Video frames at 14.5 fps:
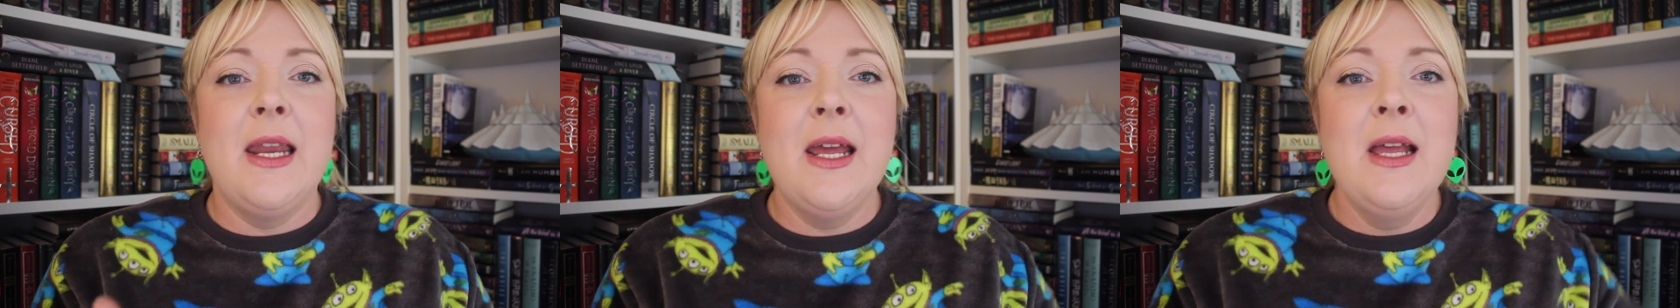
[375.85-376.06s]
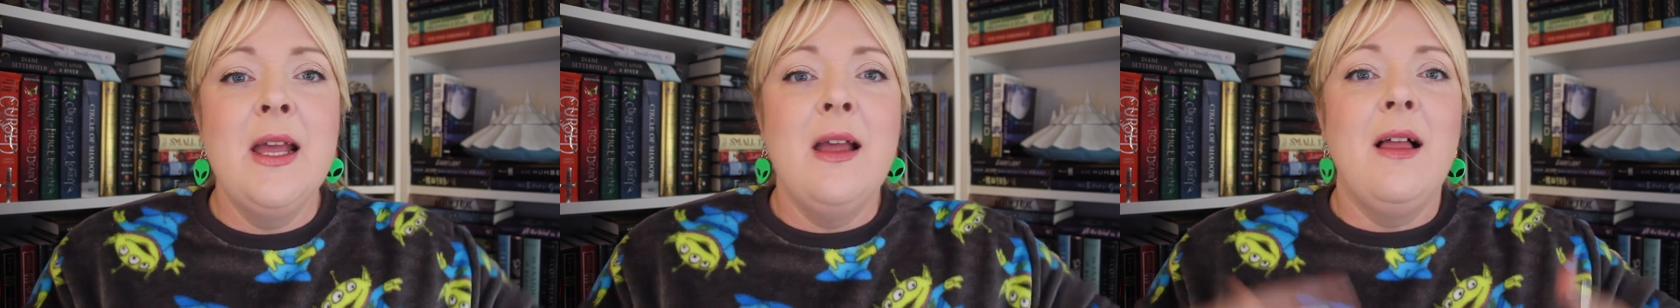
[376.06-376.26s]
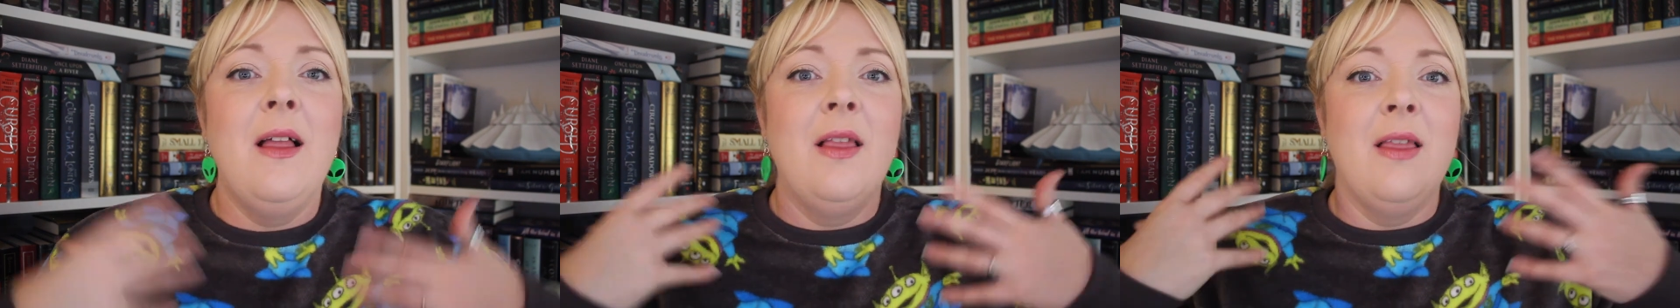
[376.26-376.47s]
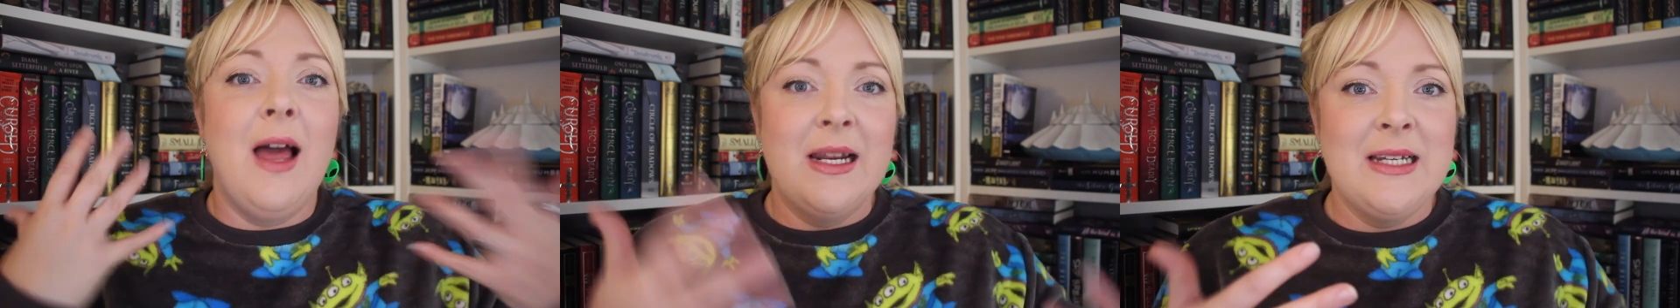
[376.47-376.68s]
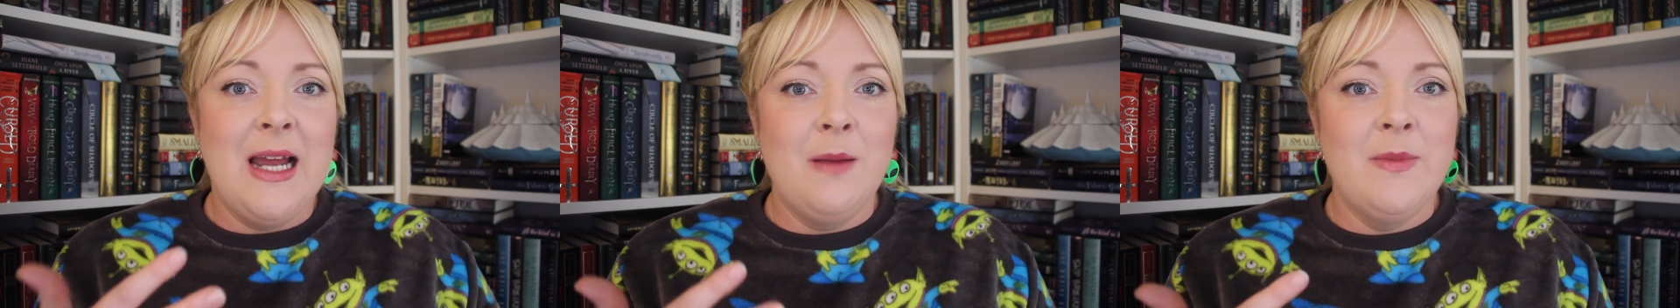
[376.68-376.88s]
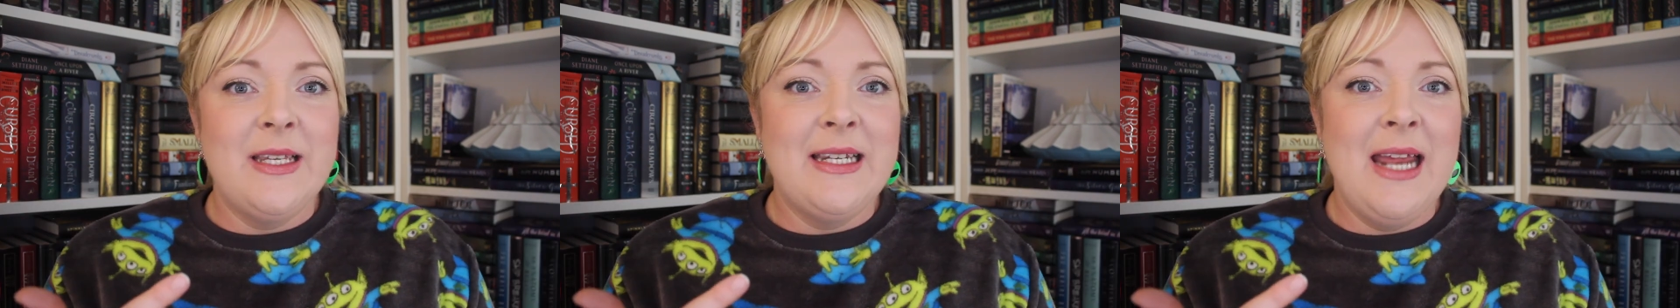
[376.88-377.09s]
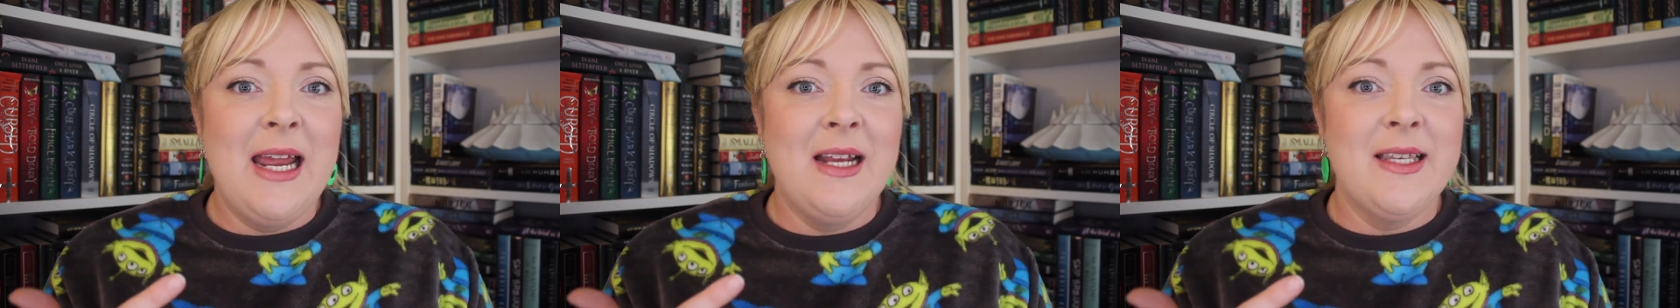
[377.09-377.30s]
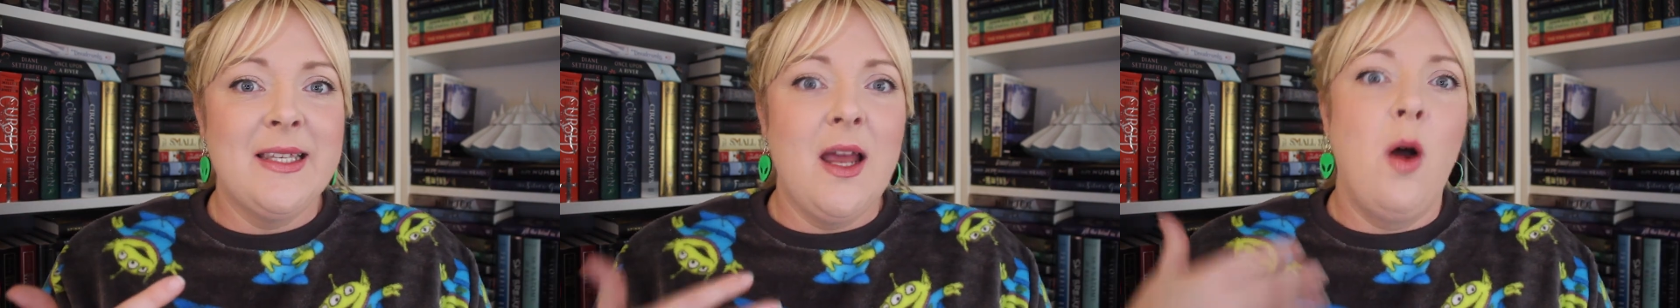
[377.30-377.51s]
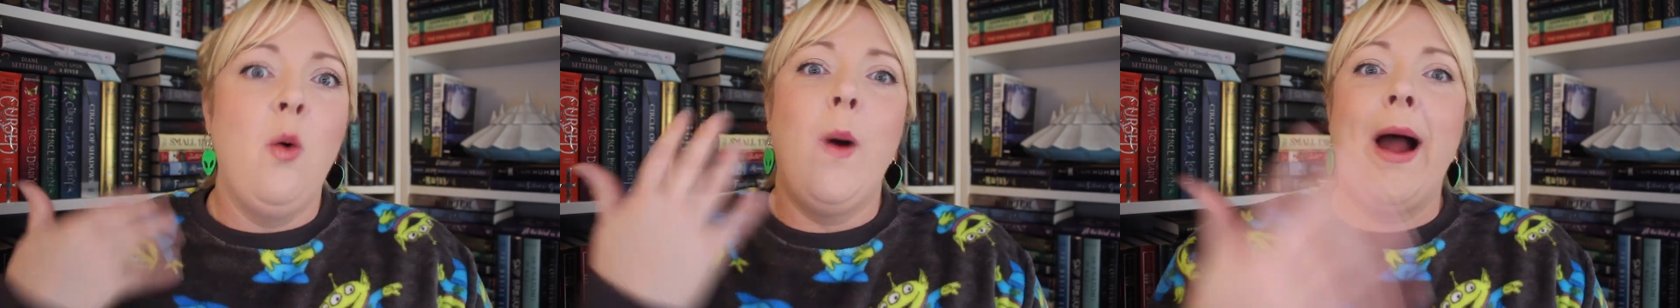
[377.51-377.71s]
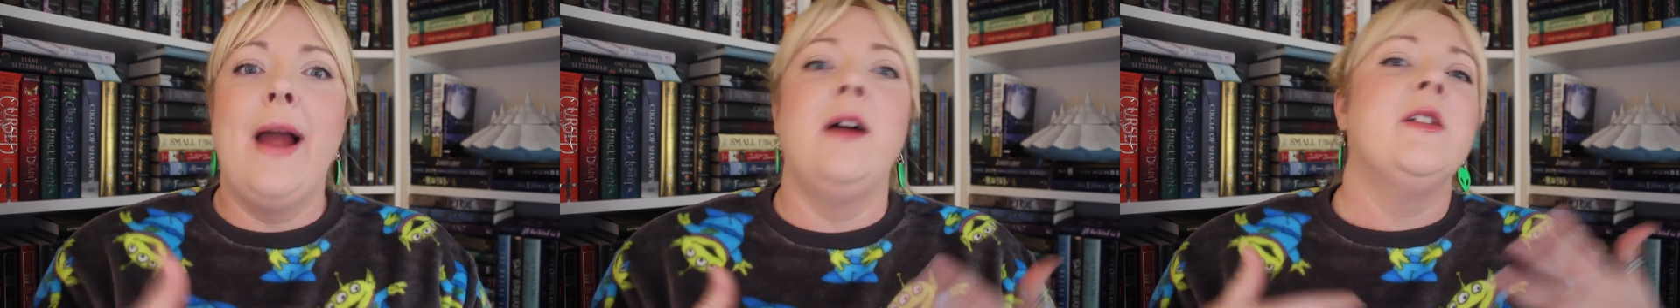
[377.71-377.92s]
A lot of times it takes a
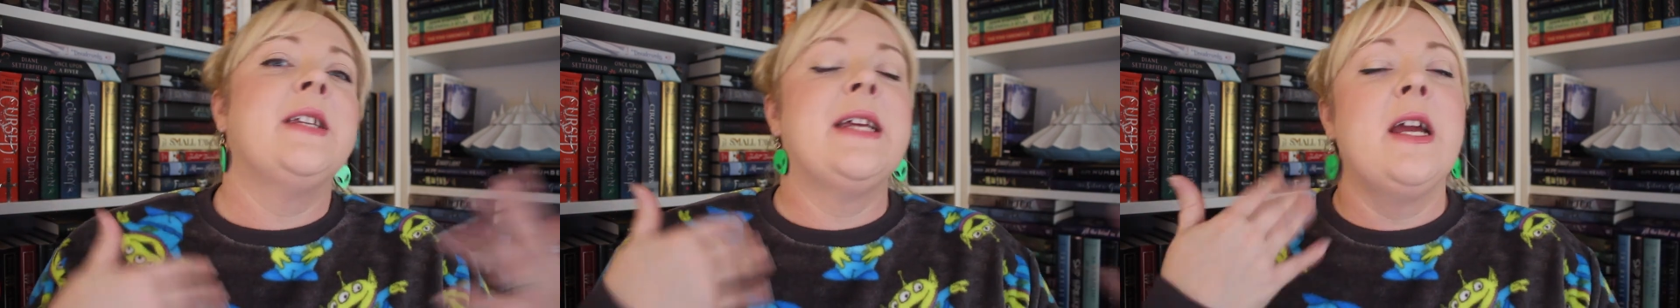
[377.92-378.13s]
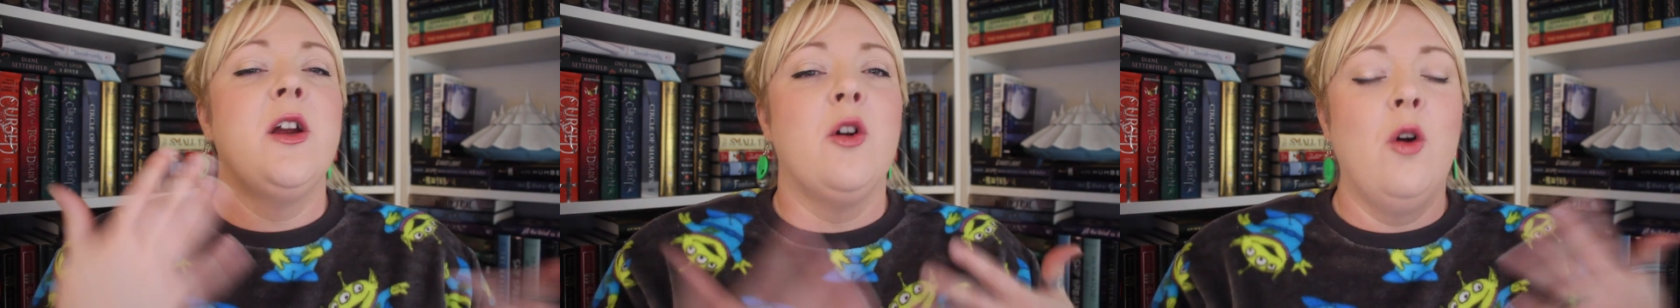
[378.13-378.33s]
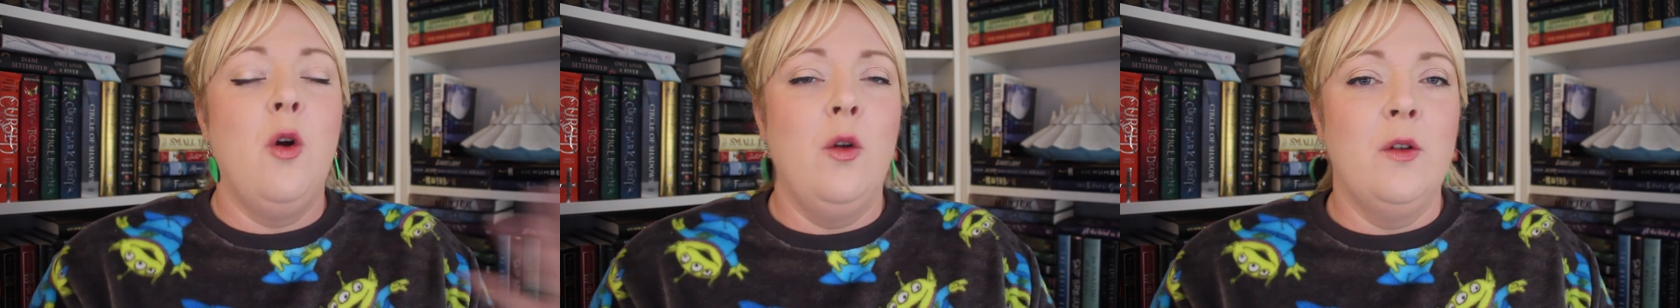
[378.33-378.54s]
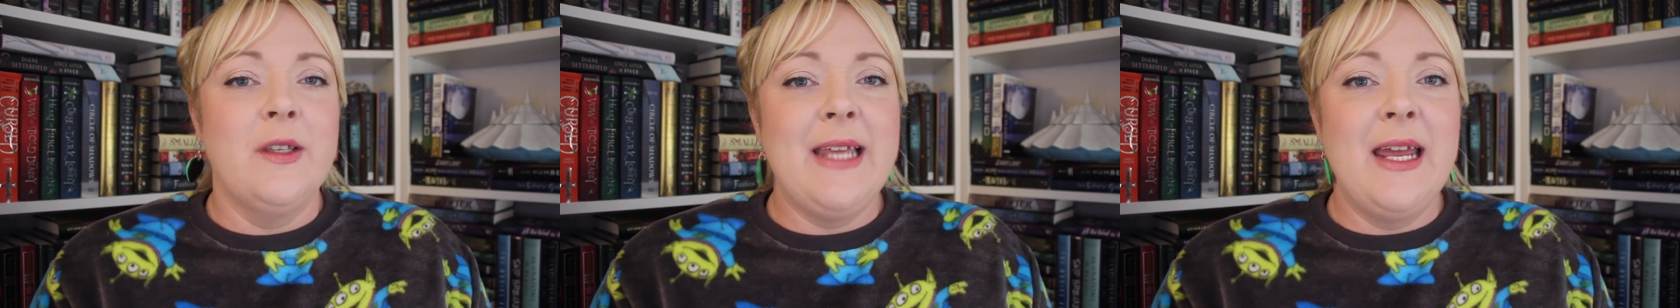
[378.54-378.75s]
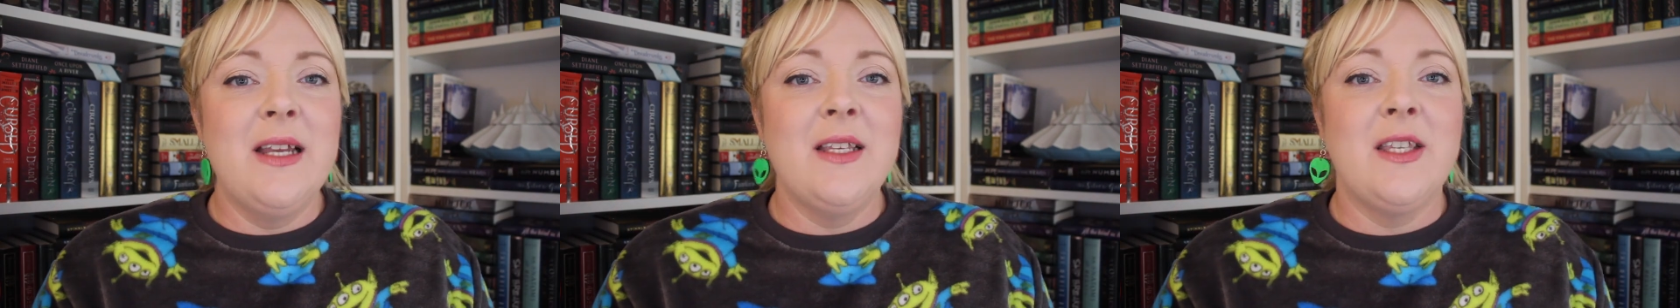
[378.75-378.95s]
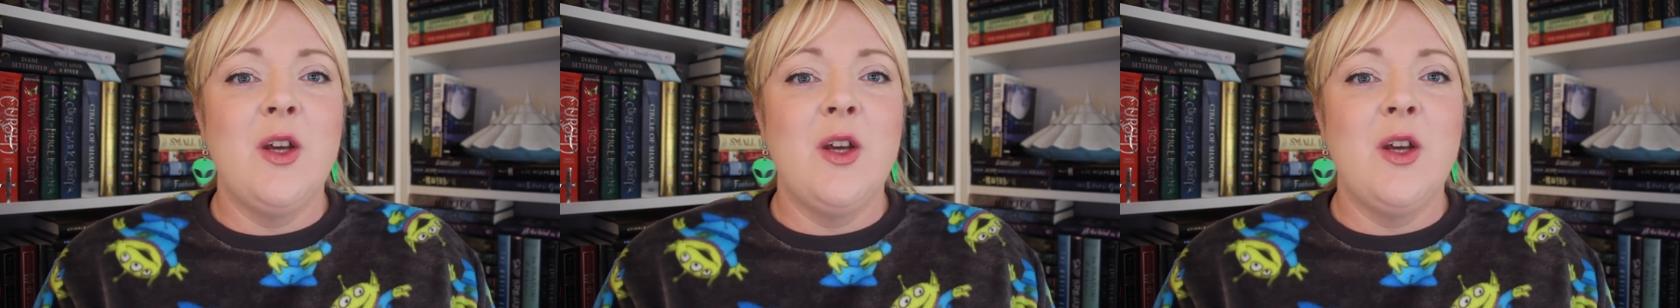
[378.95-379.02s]
while to get your holds in.